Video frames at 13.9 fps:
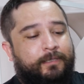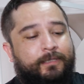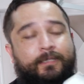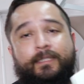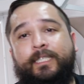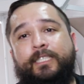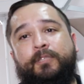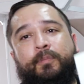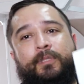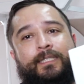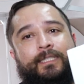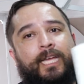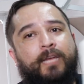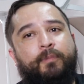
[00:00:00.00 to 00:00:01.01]
As you can see, I just put
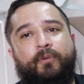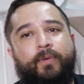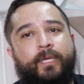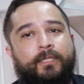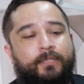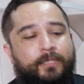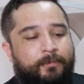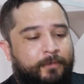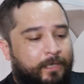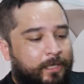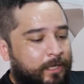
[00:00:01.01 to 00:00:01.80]
the tape and reuse them.